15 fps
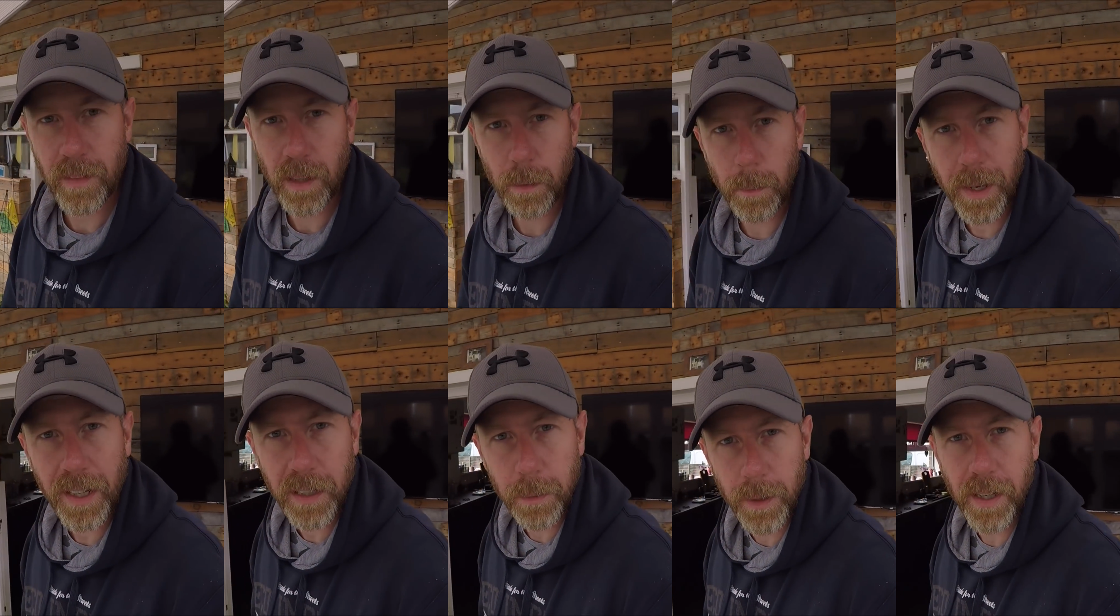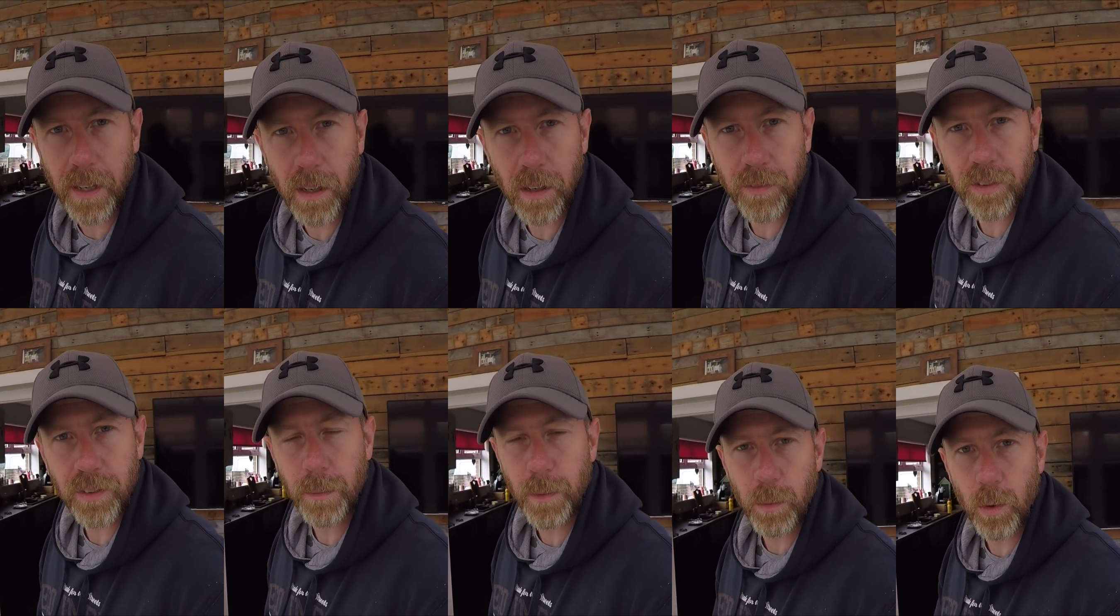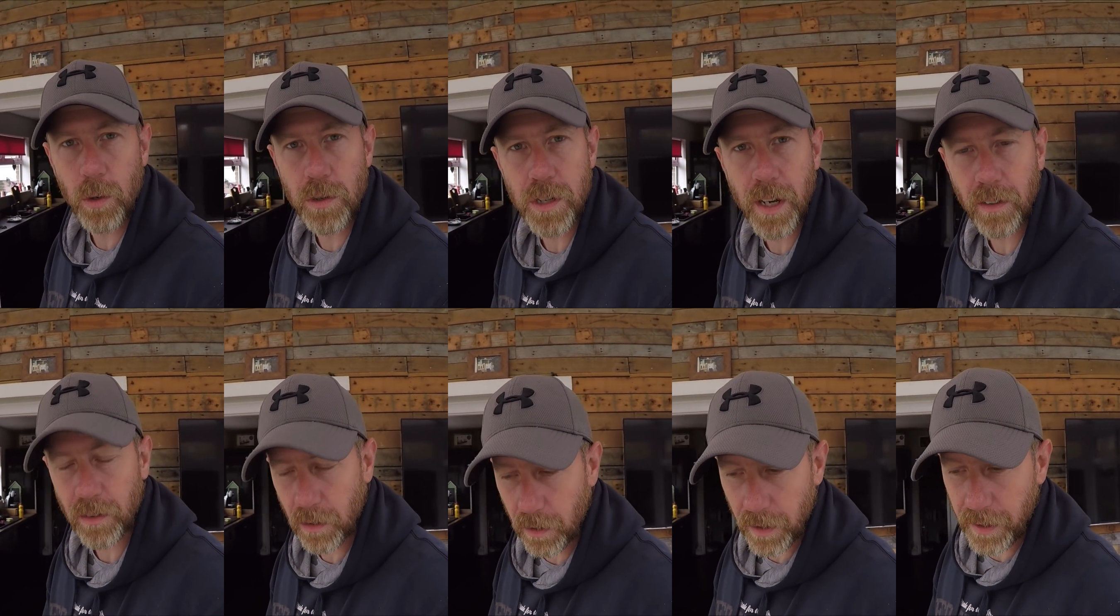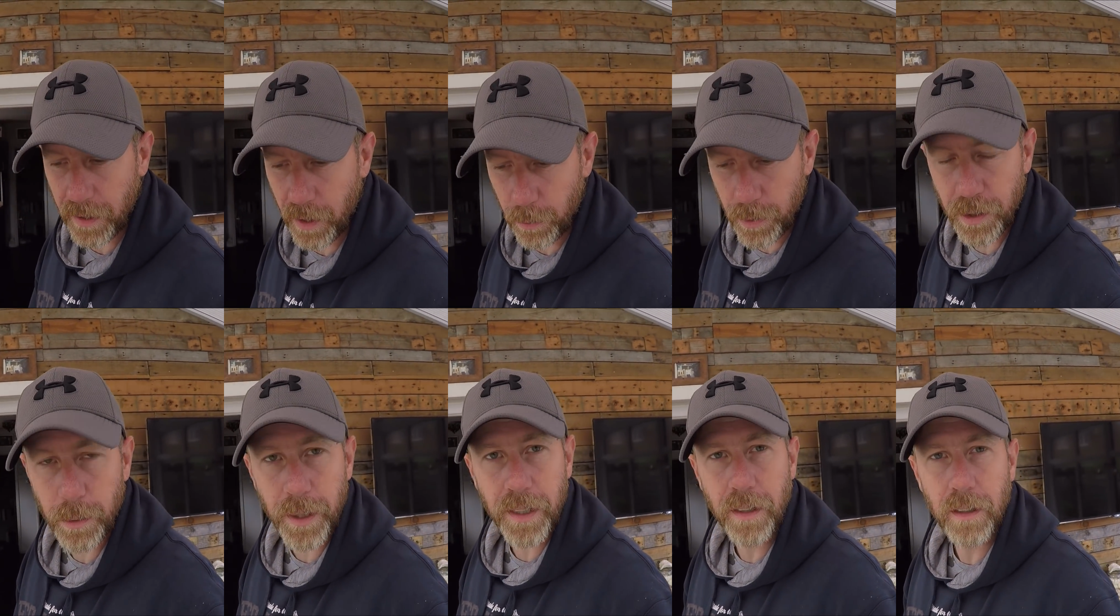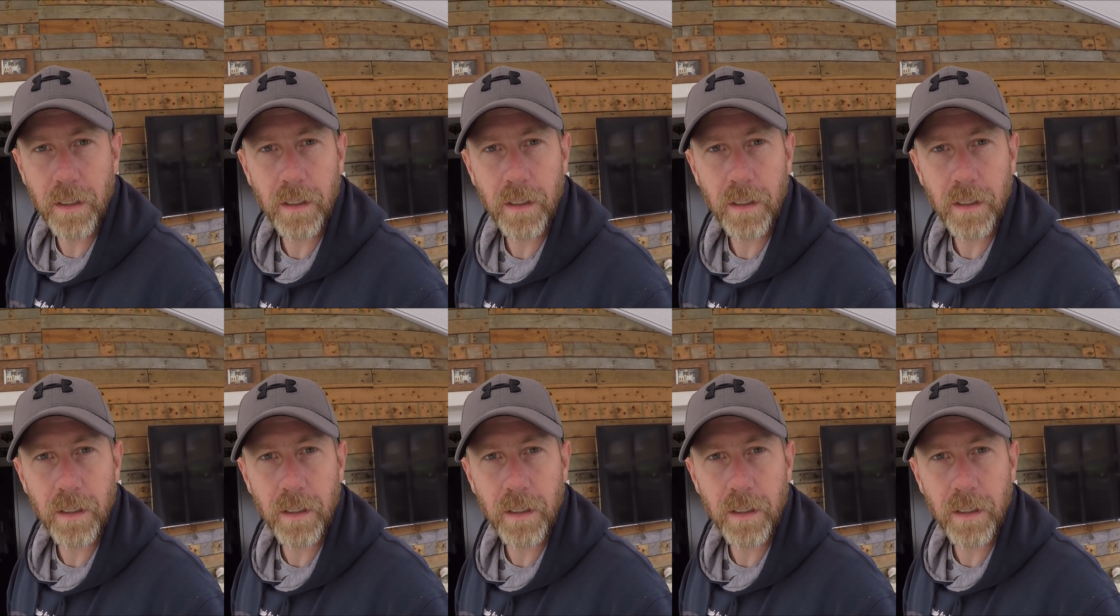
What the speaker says: I'll be back in a minute after I've done my water checks, and I'll let you know how we're doing.